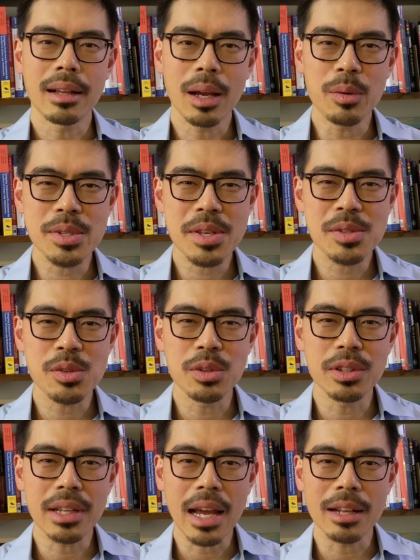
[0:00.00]
I was a
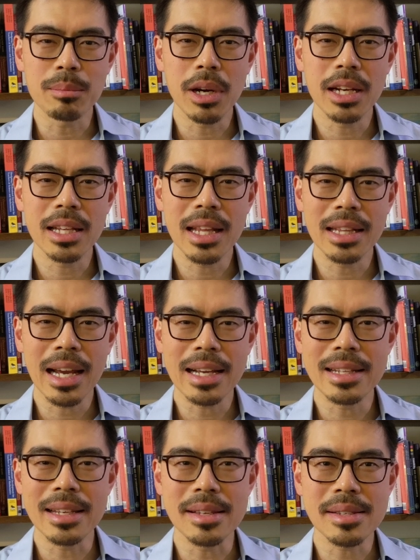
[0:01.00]
student at Mudd in the
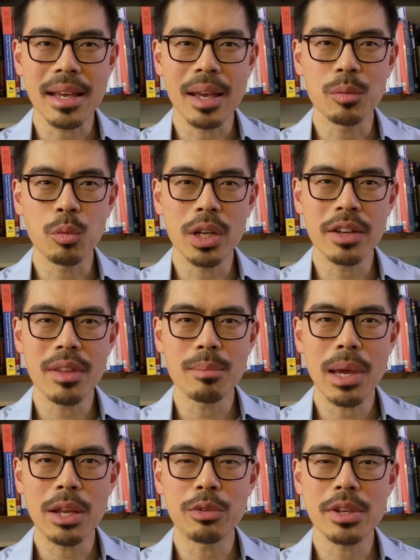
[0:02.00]
90s, and one of the
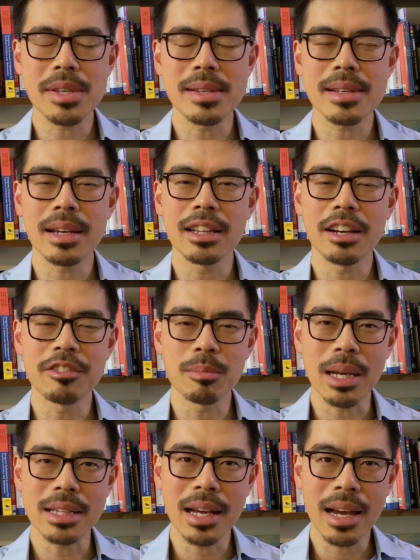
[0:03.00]
main reasons I loved
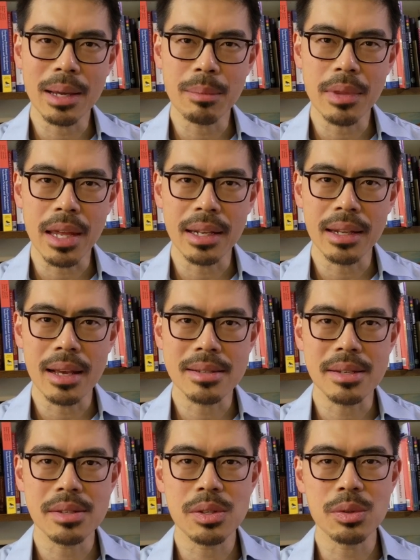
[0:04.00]
my time then
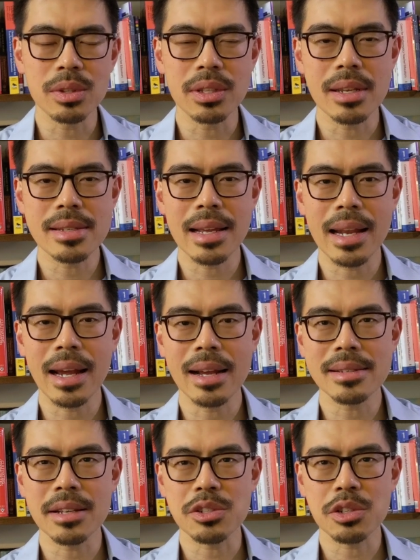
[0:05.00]
as a student is that I
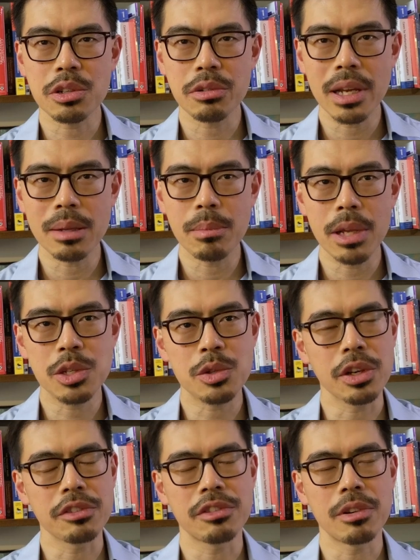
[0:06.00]
got such great mentoring